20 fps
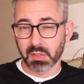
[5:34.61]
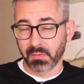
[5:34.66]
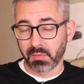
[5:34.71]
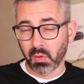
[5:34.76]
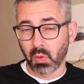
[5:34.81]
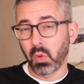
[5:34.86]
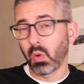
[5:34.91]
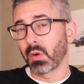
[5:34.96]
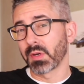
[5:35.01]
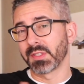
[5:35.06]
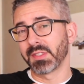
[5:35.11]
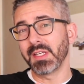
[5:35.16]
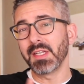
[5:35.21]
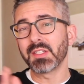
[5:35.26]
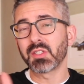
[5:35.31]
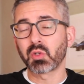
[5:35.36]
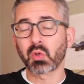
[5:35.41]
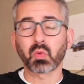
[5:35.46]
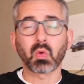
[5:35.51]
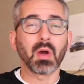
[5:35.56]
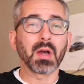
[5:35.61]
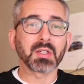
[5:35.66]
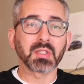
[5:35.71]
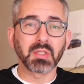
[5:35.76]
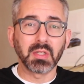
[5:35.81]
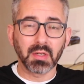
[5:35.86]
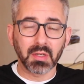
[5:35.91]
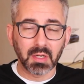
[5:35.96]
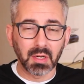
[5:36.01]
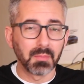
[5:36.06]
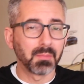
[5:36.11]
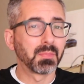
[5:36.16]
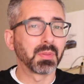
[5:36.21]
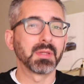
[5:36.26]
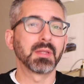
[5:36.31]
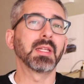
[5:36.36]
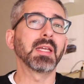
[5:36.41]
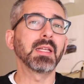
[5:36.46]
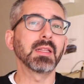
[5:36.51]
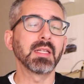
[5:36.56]
Of course, these trucks look
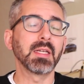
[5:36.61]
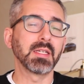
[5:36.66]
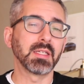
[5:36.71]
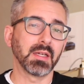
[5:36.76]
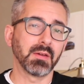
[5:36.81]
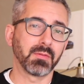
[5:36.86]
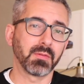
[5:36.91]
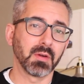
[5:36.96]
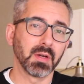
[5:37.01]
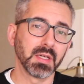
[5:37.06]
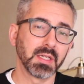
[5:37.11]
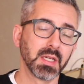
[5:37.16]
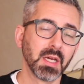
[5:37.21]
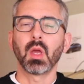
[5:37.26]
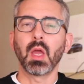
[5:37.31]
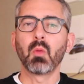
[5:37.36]
completely different.